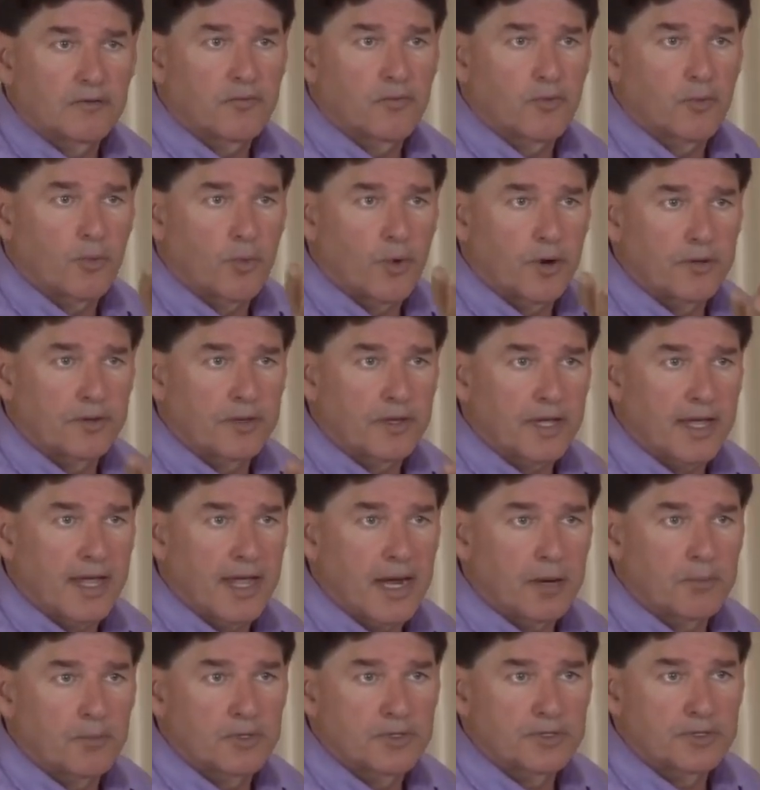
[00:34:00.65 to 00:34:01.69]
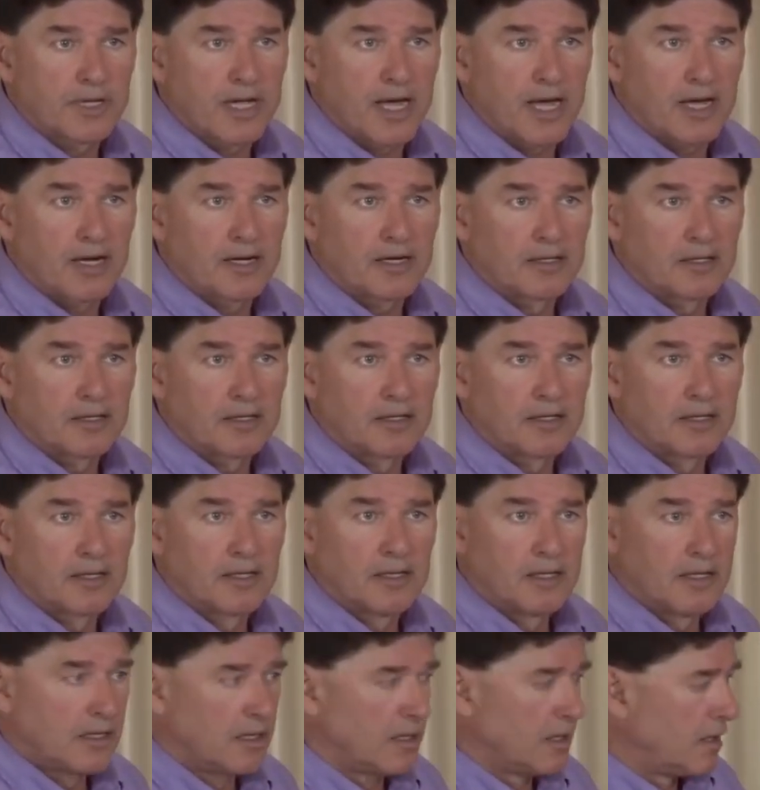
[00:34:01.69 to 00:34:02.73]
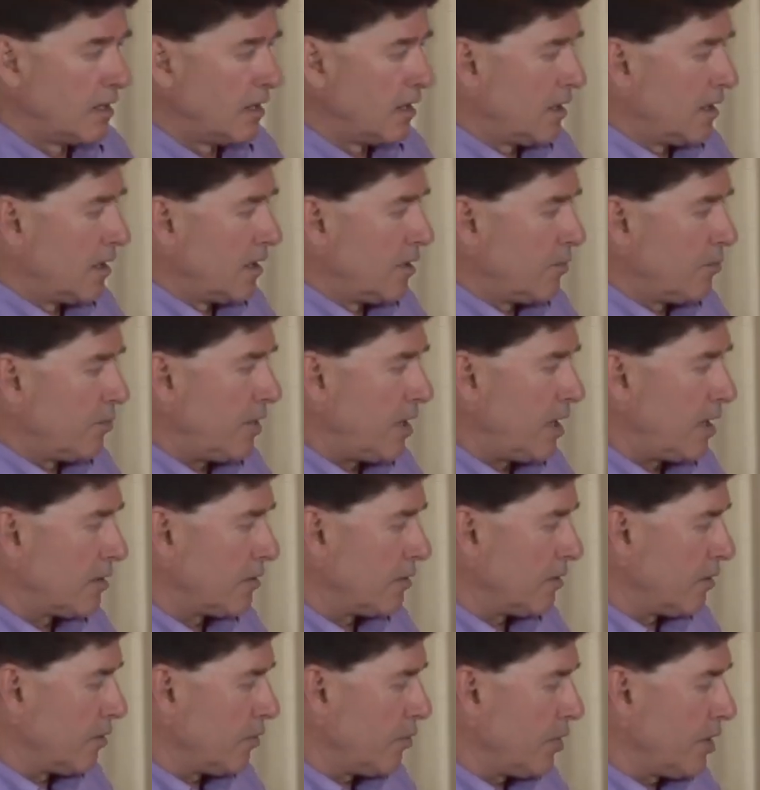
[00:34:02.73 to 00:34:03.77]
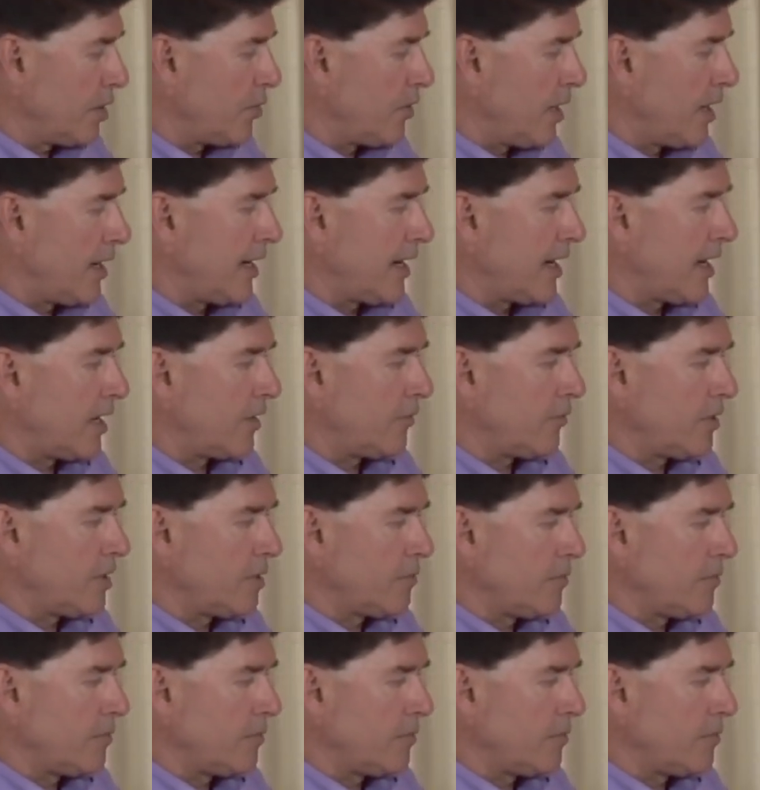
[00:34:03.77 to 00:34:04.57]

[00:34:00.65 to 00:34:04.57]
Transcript: or from where the camera's at. But we went ahead